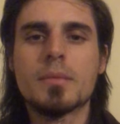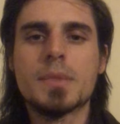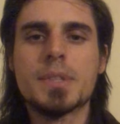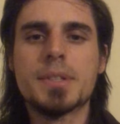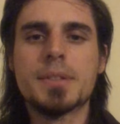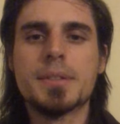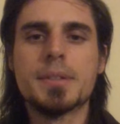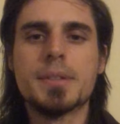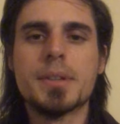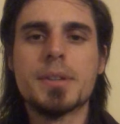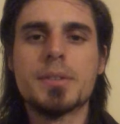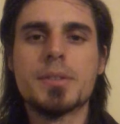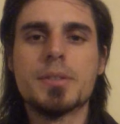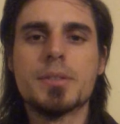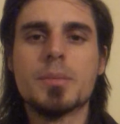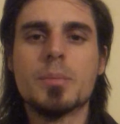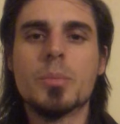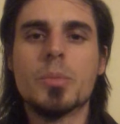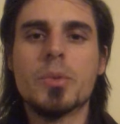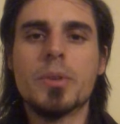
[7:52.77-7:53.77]
Sensations
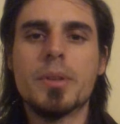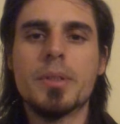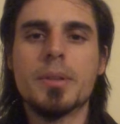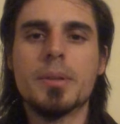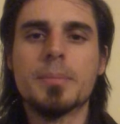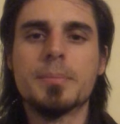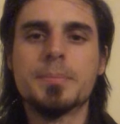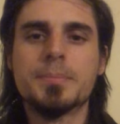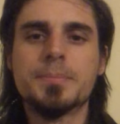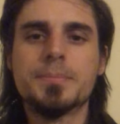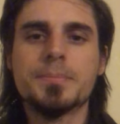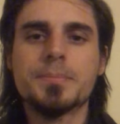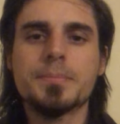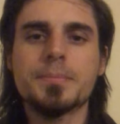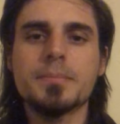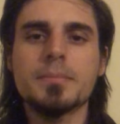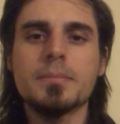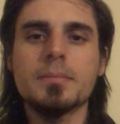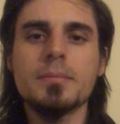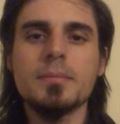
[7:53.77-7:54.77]
of breathing.
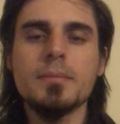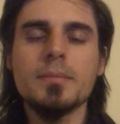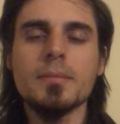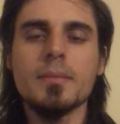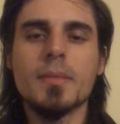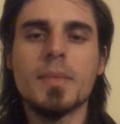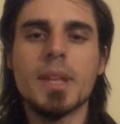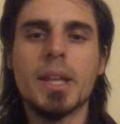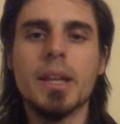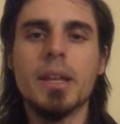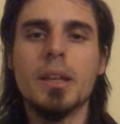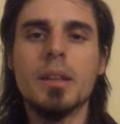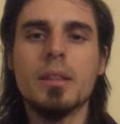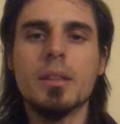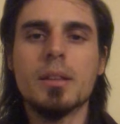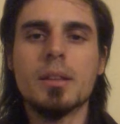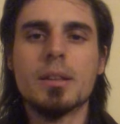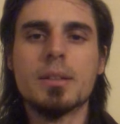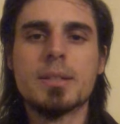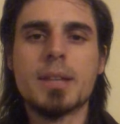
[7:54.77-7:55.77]

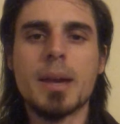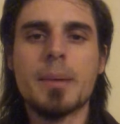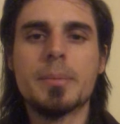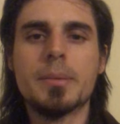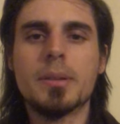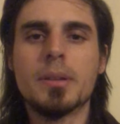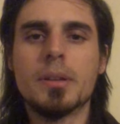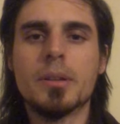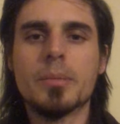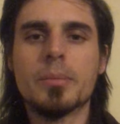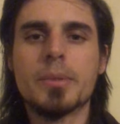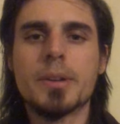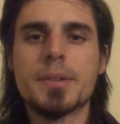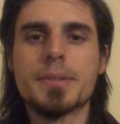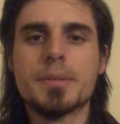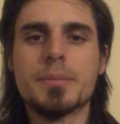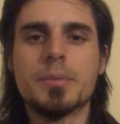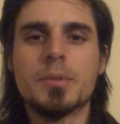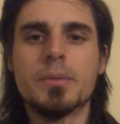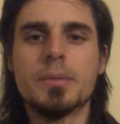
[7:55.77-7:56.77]
Anything that's happening in your
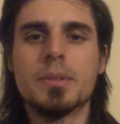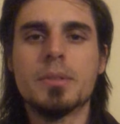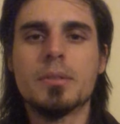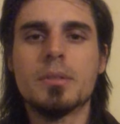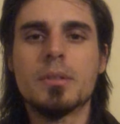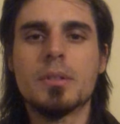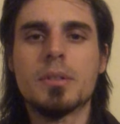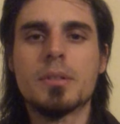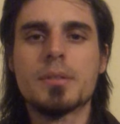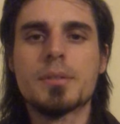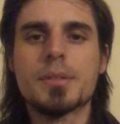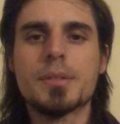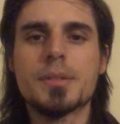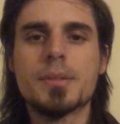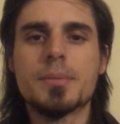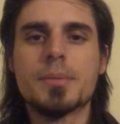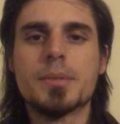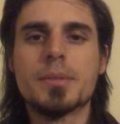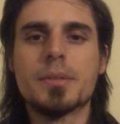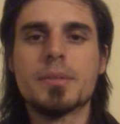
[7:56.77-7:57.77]
present moment, just
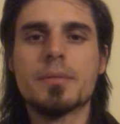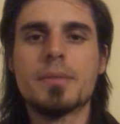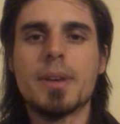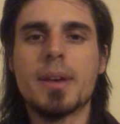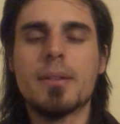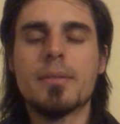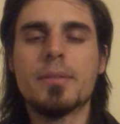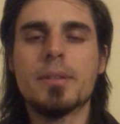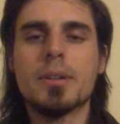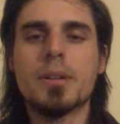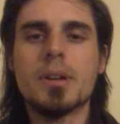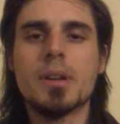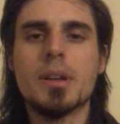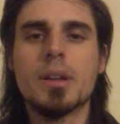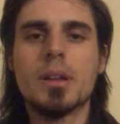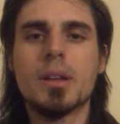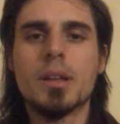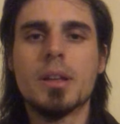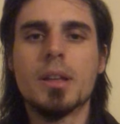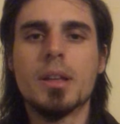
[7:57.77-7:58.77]
observe that very,
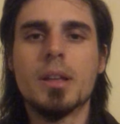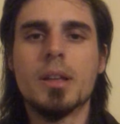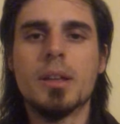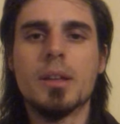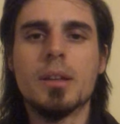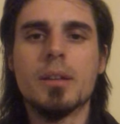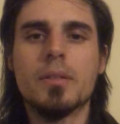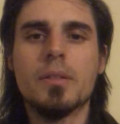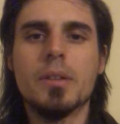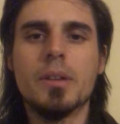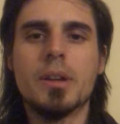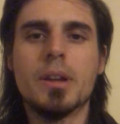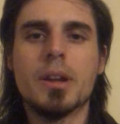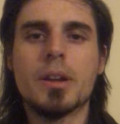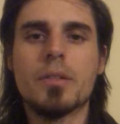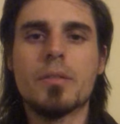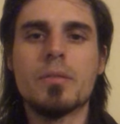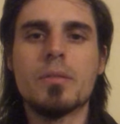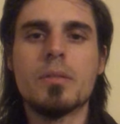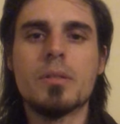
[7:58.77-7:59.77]
very
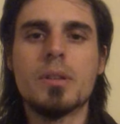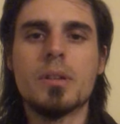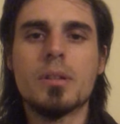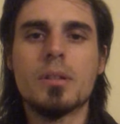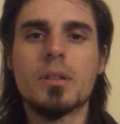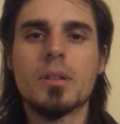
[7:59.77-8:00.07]
carefully,